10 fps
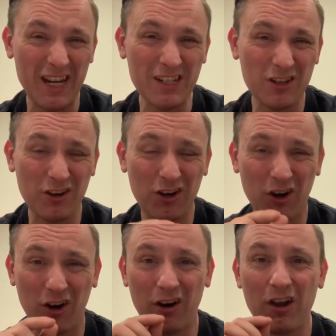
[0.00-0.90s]
into the
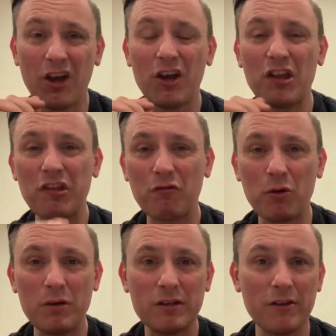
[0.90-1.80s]
car,
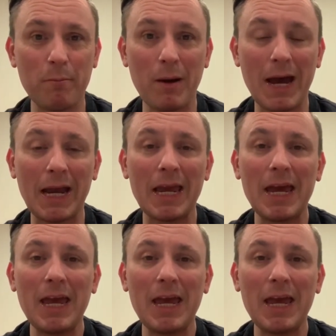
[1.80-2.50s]
through into the back.